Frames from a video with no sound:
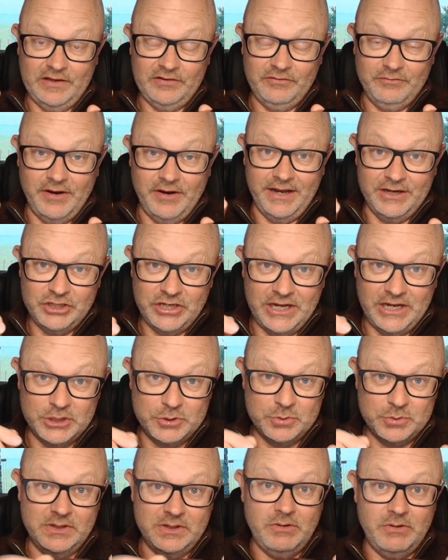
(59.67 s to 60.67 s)
That's a
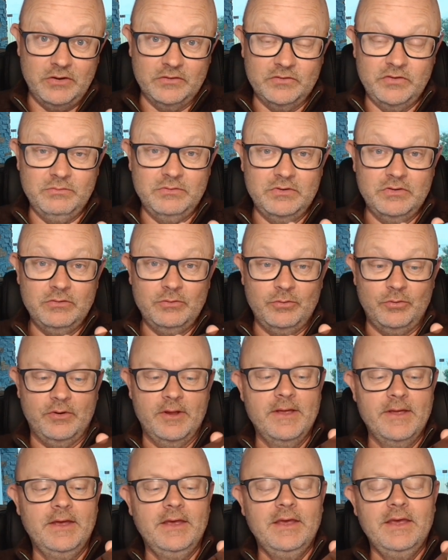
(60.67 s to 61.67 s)
charger in the box. Who would have thought?